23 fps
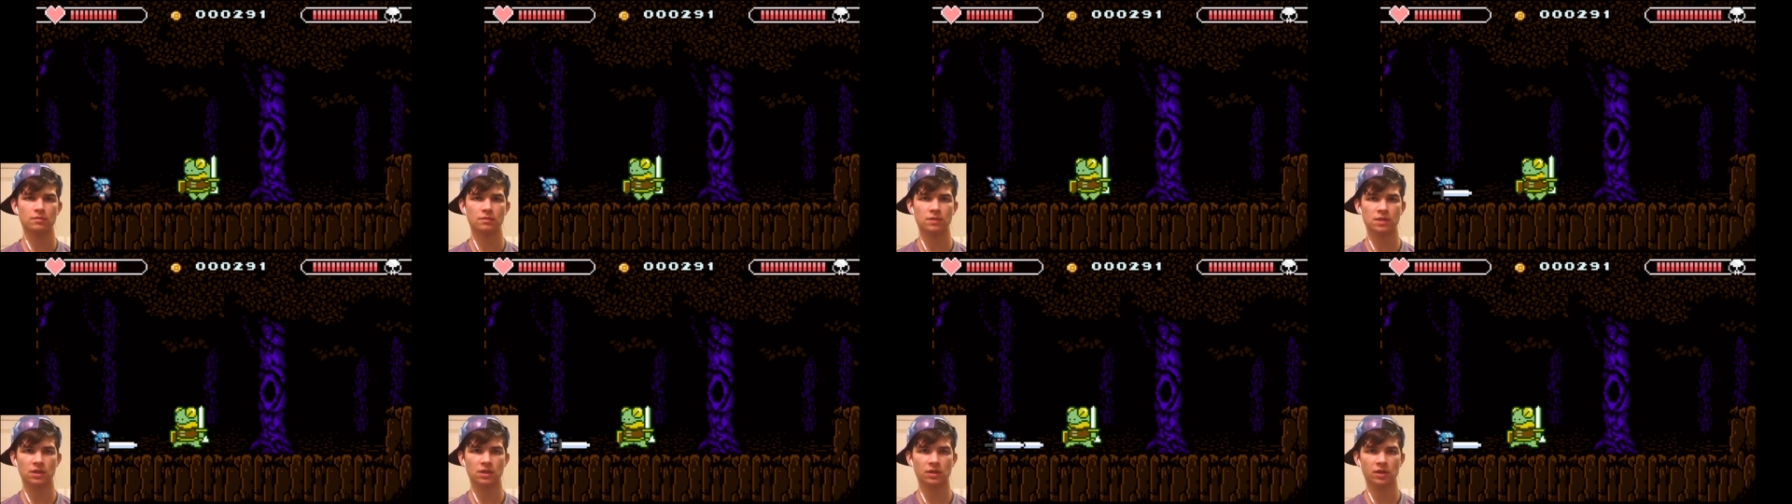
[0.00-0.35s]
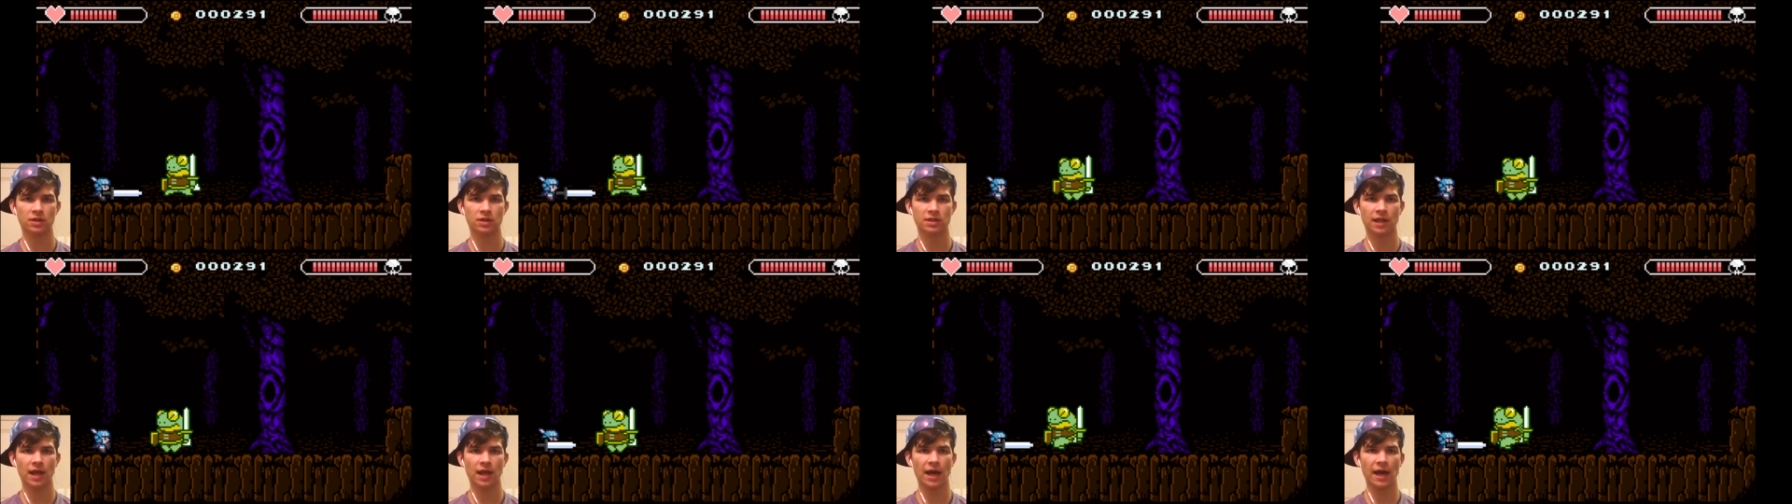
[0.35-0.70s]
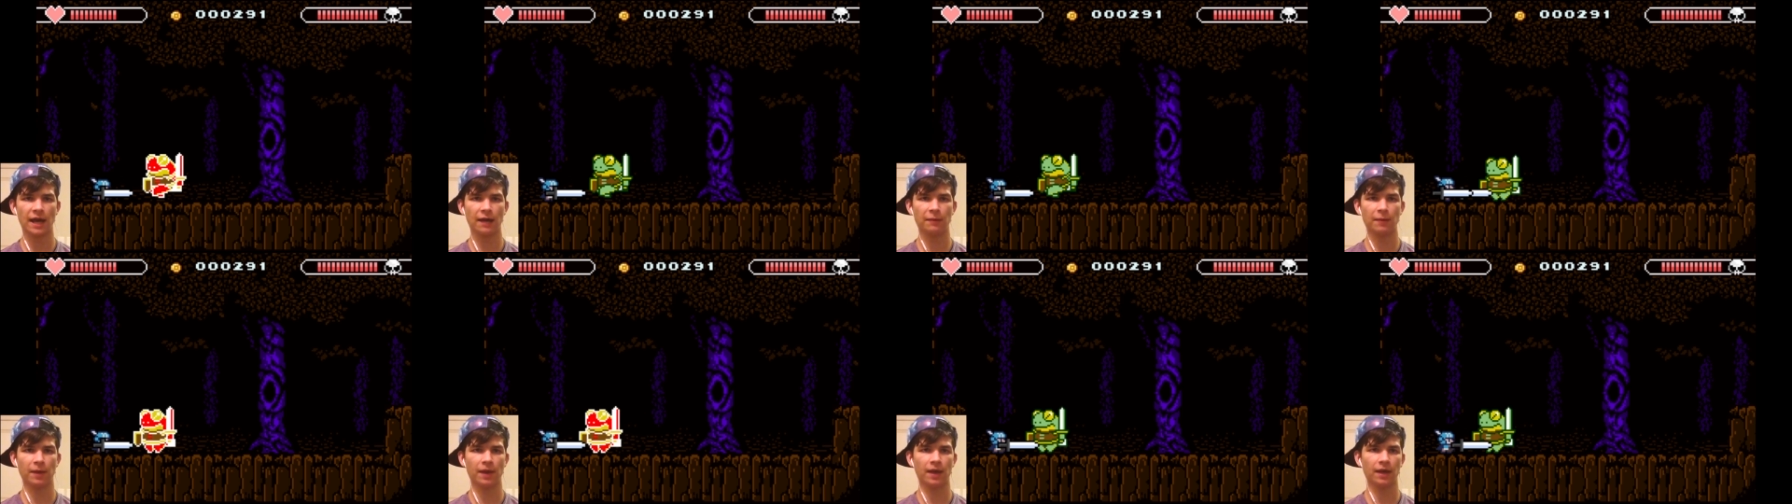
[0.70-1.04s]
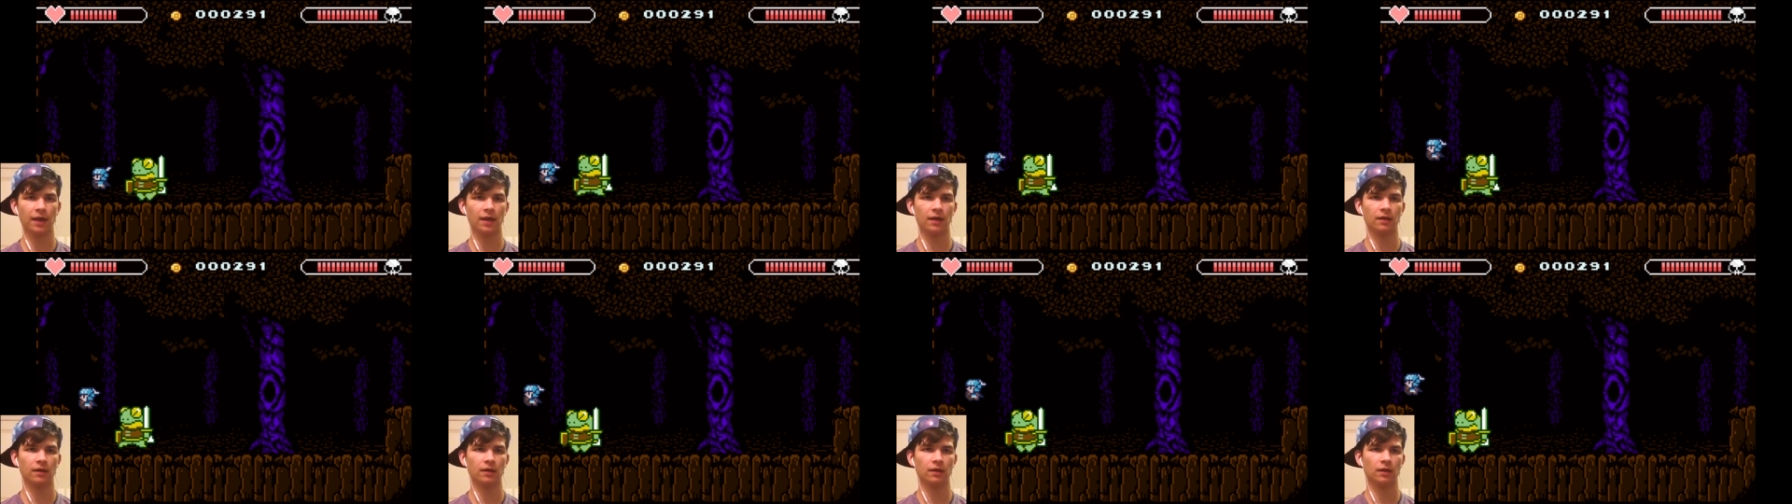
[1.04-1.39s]
Serious lag,
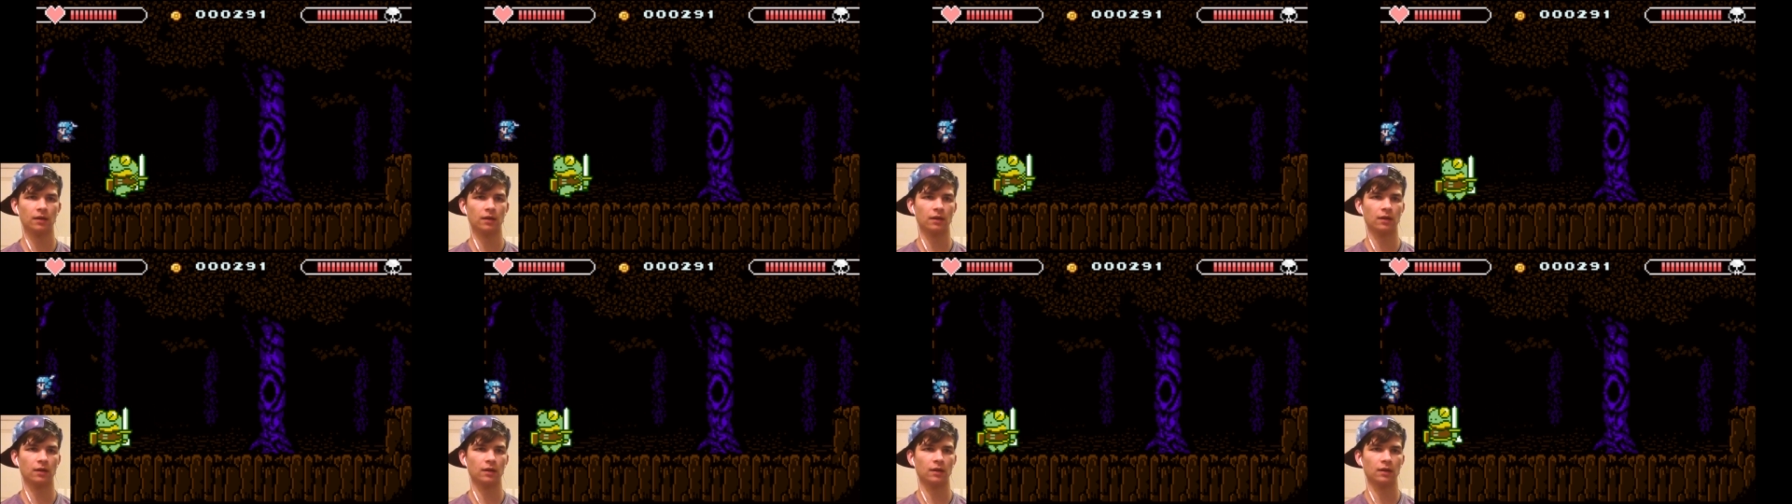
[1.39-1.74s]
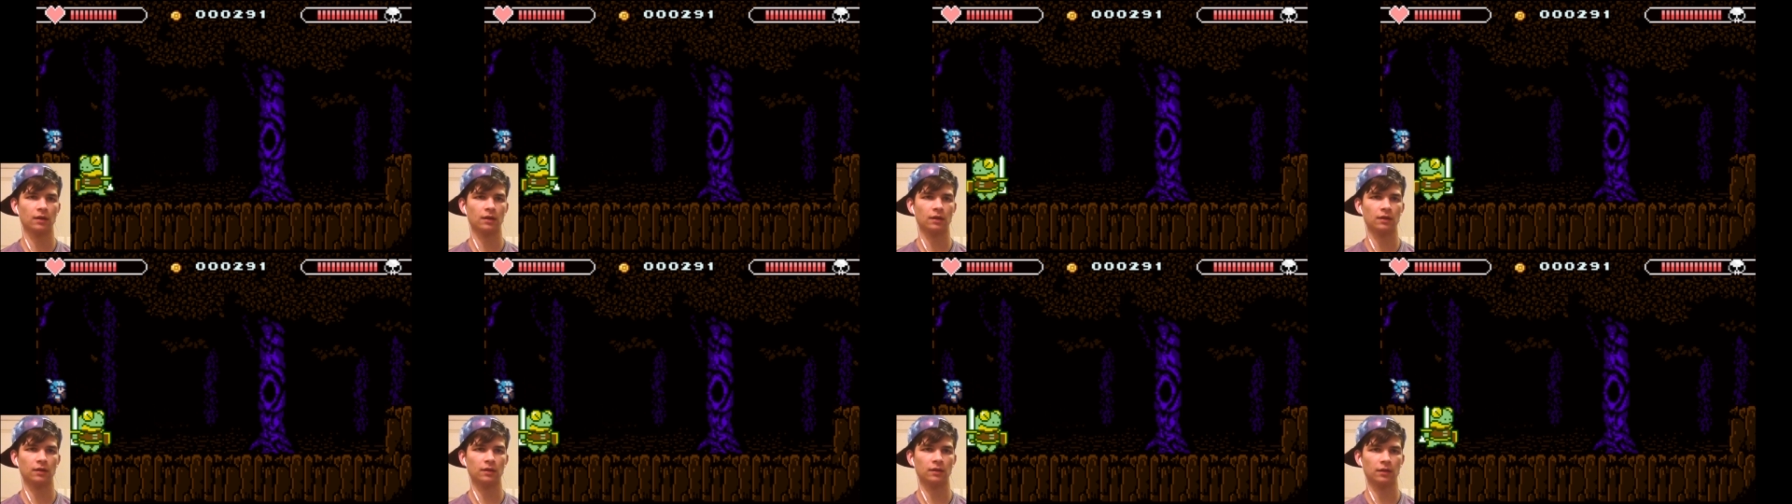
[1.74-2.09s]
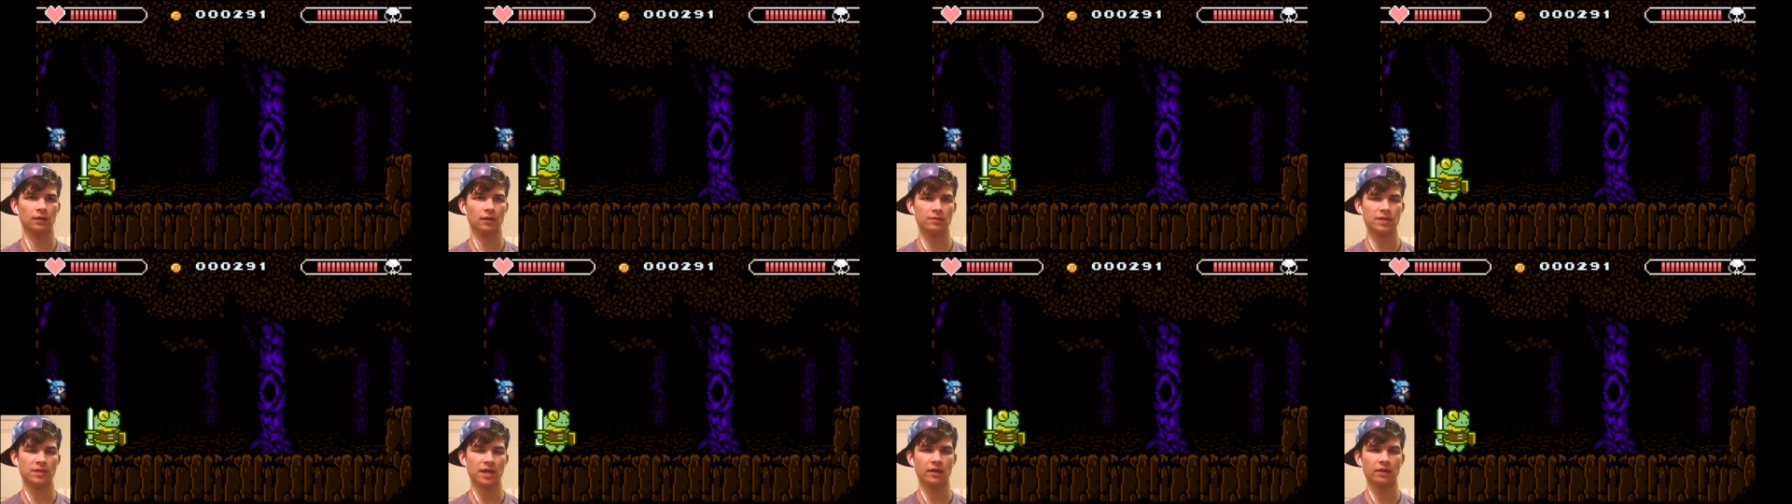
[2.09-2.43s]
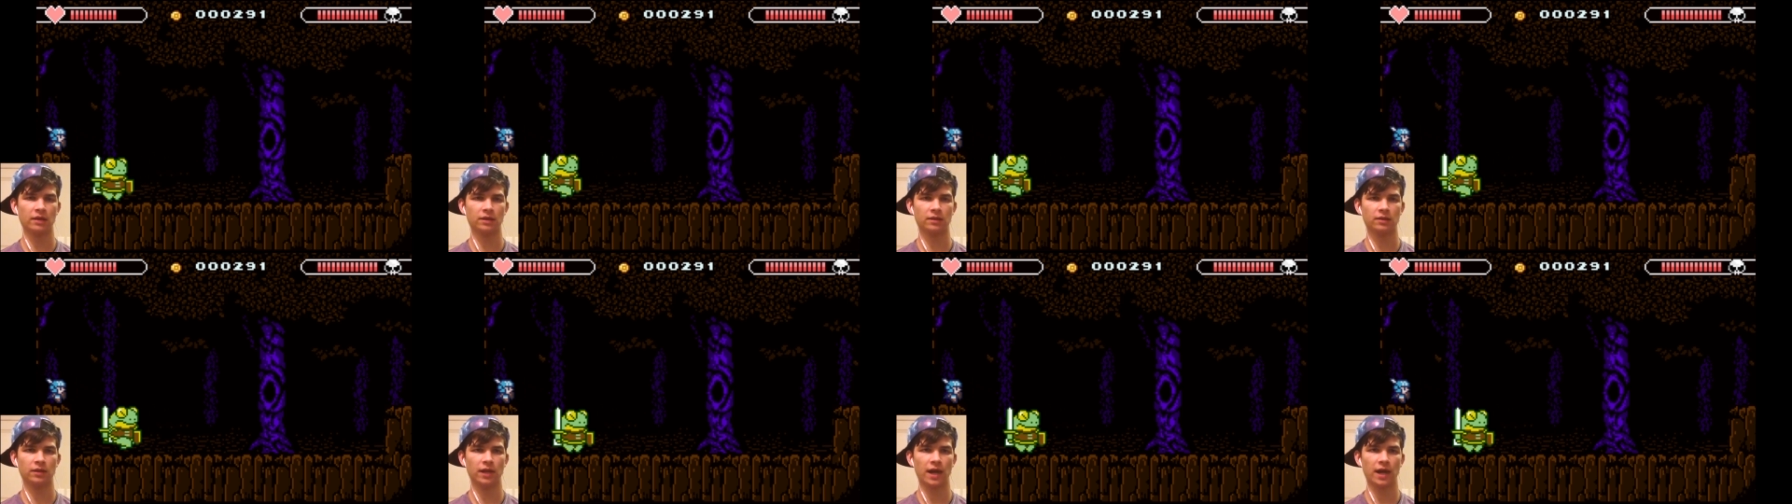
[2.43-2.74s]
man. I'm telling you,